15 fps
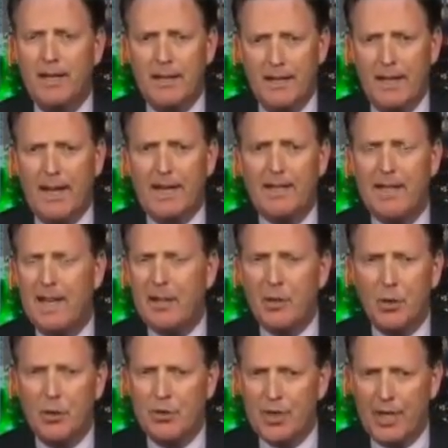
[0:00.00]
And Ted
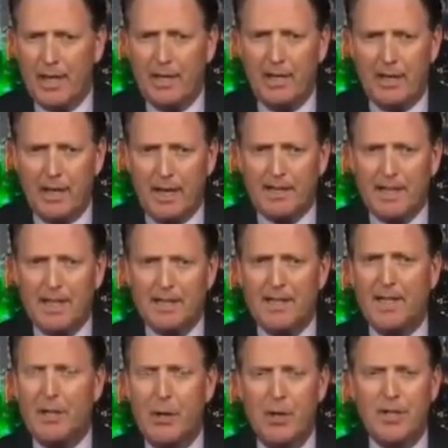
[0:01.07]
Cruz, again, as I
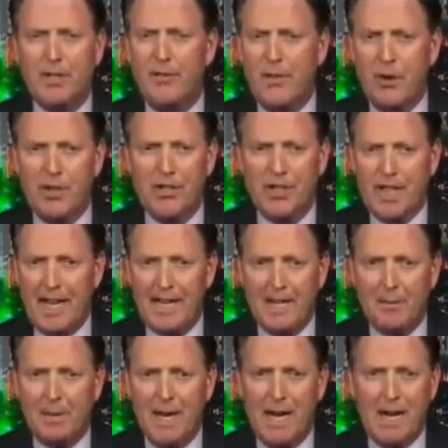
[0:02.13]
said, he's a very
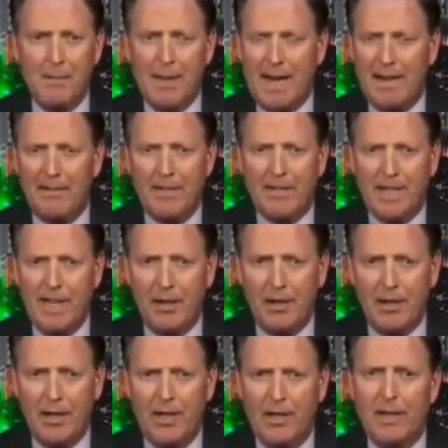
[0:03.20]
stand-up guy, a man of
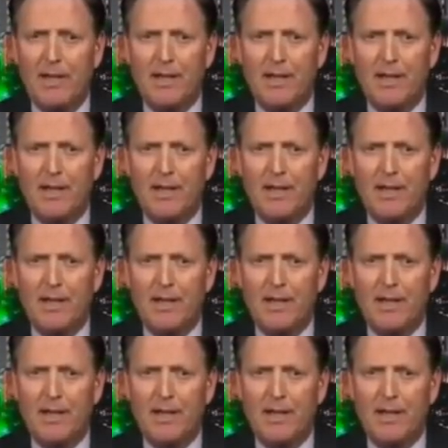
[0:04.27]
integrity.